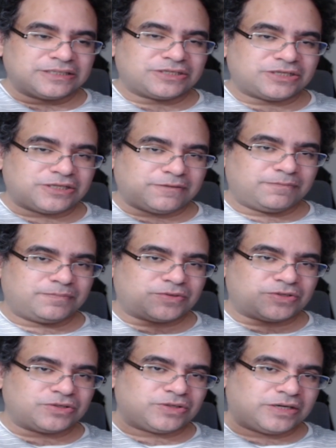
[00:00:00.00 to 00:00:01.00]

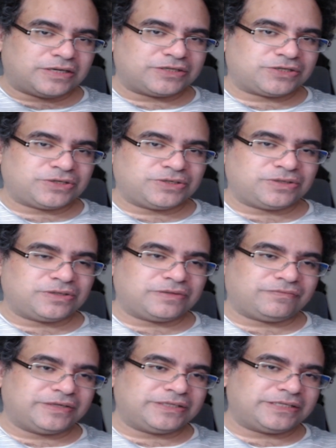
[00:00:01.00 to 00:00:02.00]
Eternal
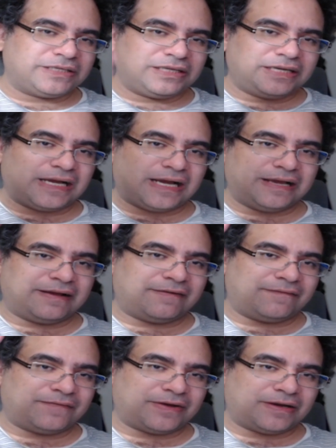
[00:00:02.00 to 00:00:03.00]
recently. I have